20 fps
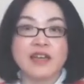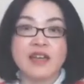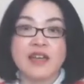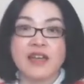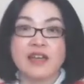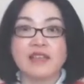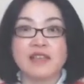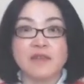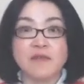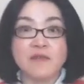
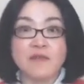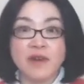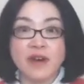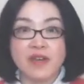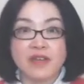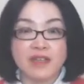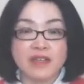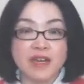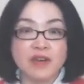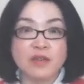and then
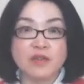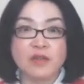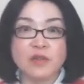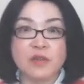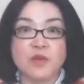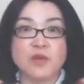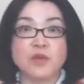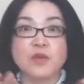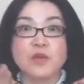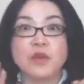find out
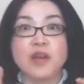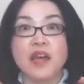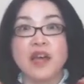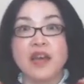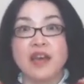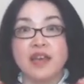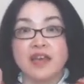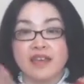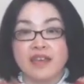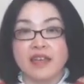you
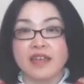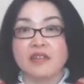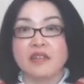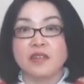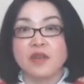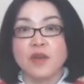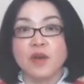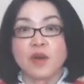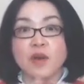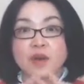get
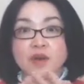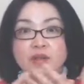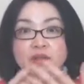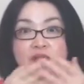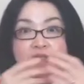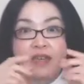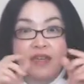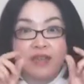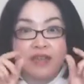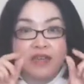
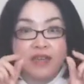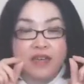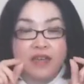the